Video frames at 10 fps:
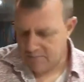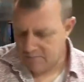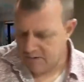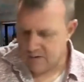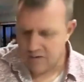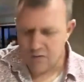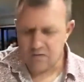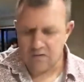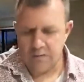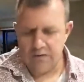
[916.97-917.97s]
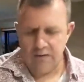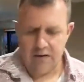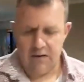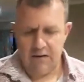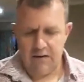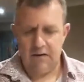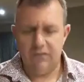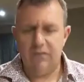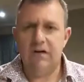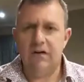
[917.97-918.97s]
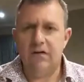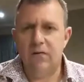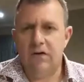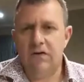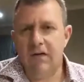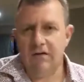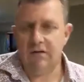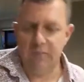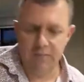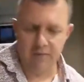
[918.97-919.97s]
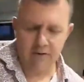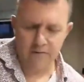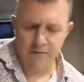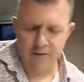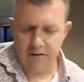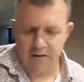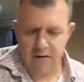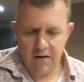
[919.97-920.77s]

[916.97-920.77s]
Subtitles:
it could also be that if you test 40,000 people, you only find